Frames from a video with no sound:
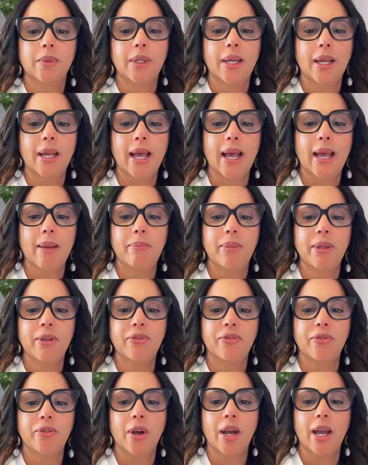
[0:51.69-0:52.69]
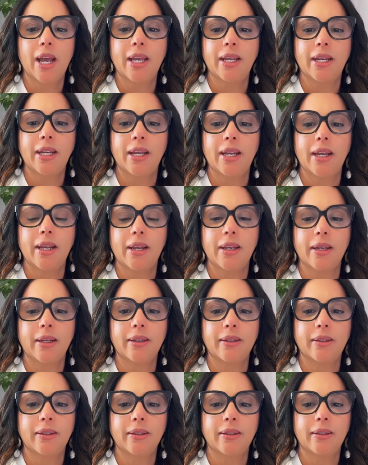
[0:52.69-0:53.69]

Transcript: Happy Friday.